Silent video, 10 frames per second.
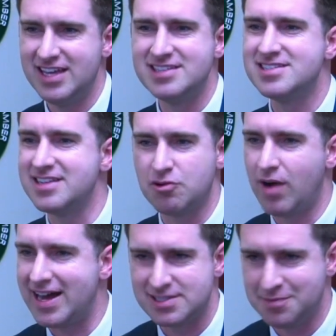Instant
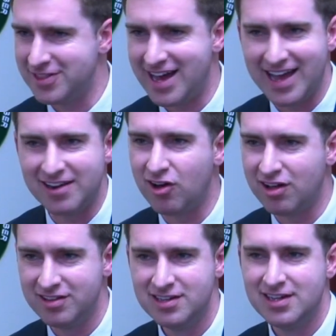grasp on that at
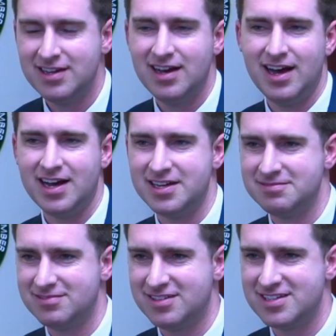all.
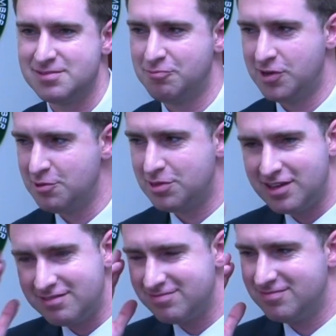Because when you
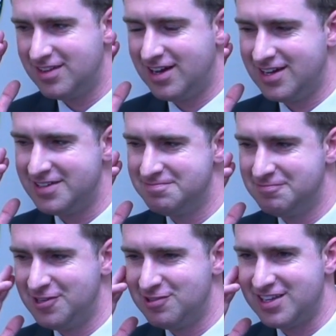think
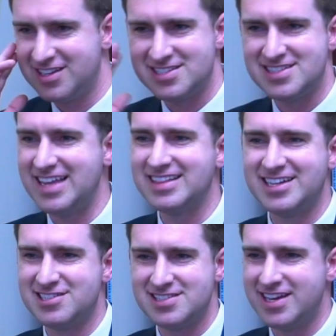a state
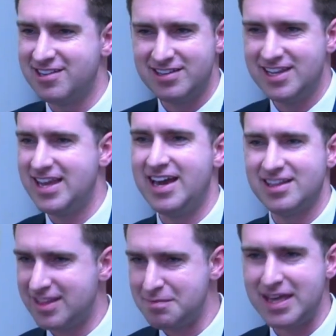legislator, you get
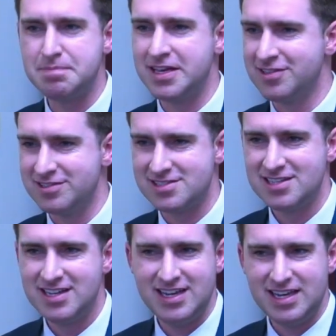it. They make bills.
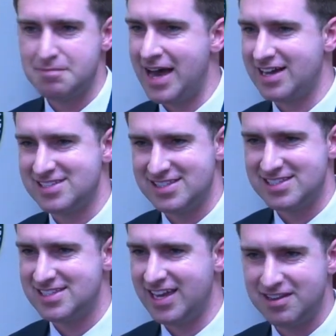It impacts the
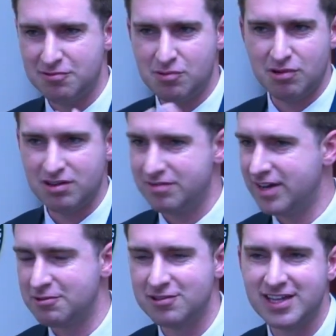state, or a
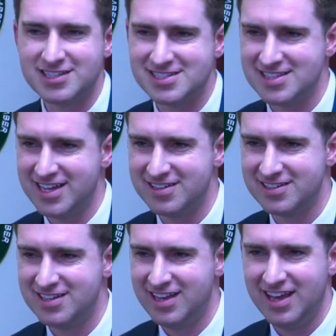federal
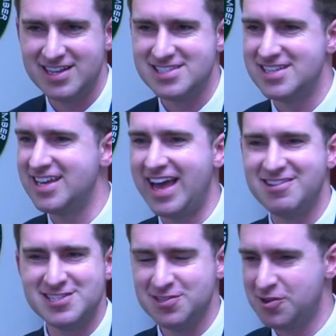legislator, a city
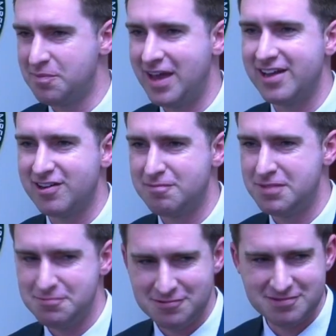councilor, a mayor.
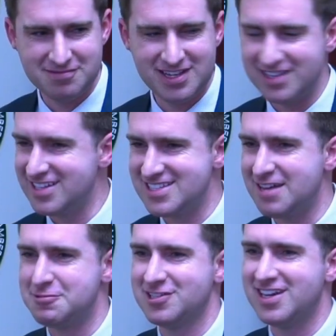People can
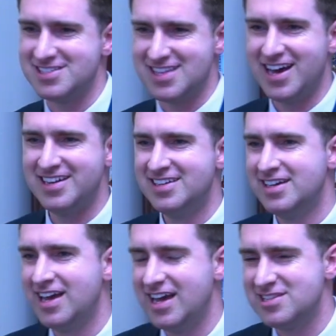conceptualize that.
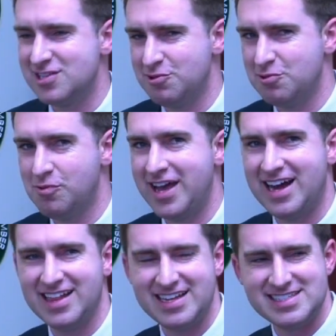And so the way
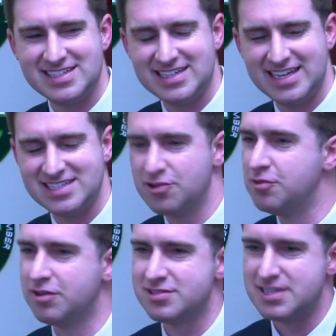I like to, I guess,
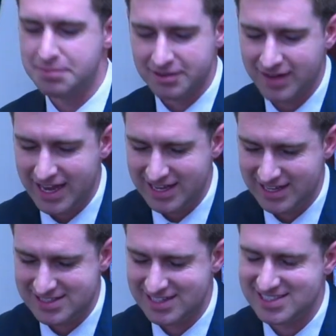oversimplify it
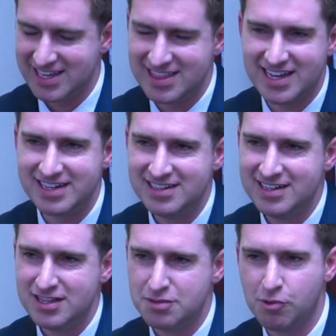is I say that
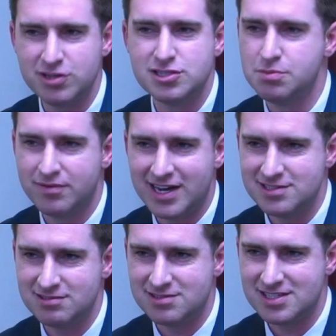the Board of
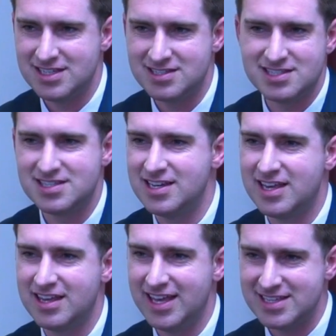Supervisors is
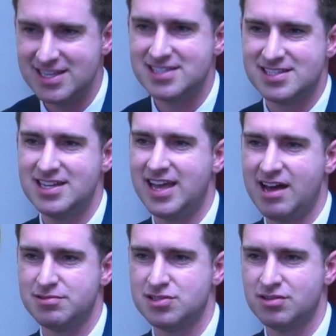a city
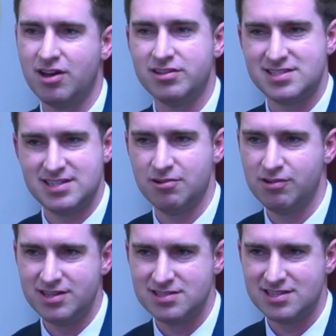council on
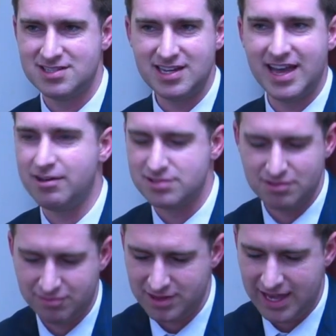steroids, a city council
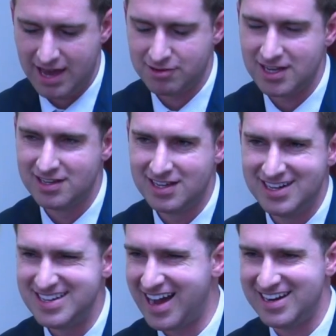for the county.
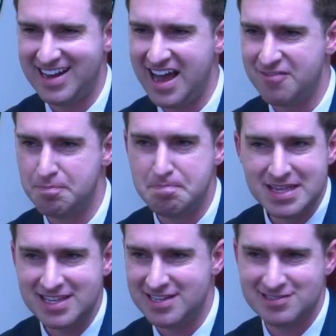$9.5
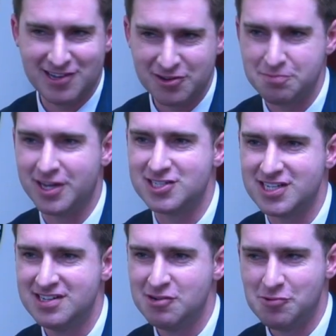billion
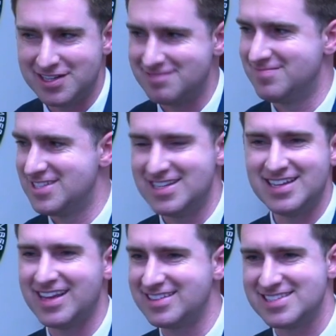budget when a city
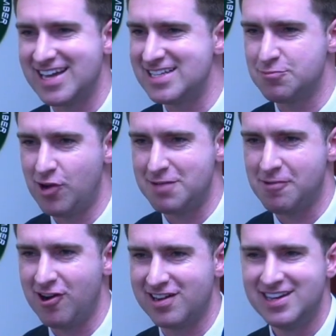like the size of Buena
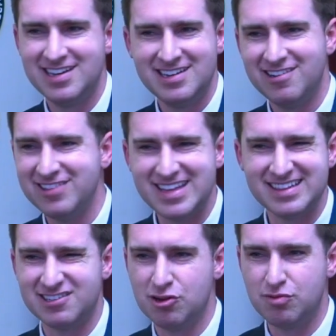Park, only a
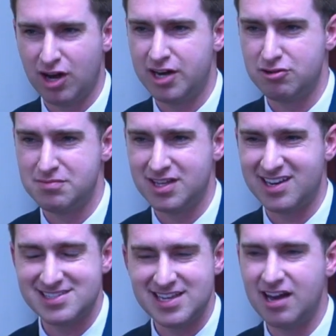little over $100 million.
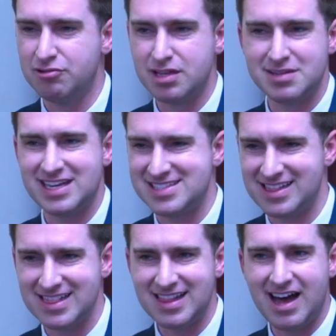I say only, but that's a
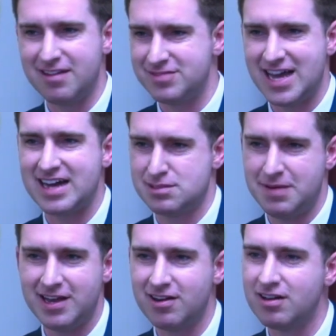lot of
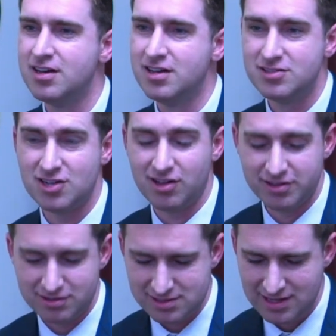taxpayer
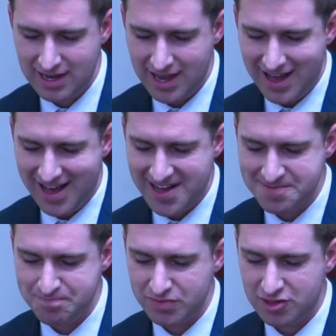dollars.
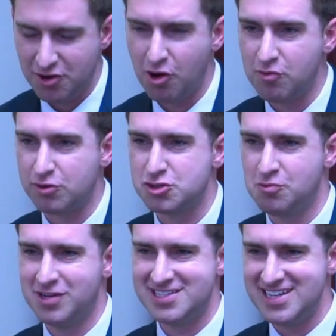Mm-hmm. There are over
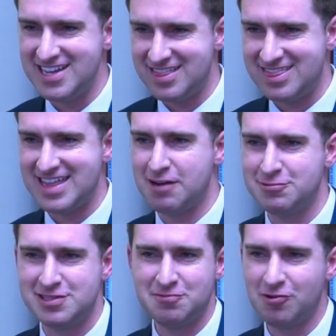
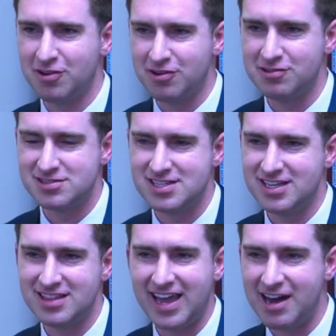20,000 workers
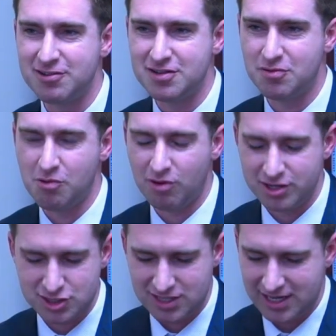in the county of
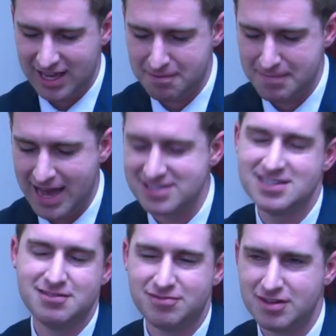Orange. Again, a
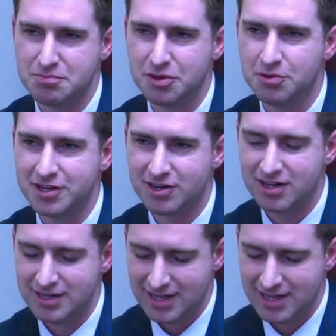massive employer.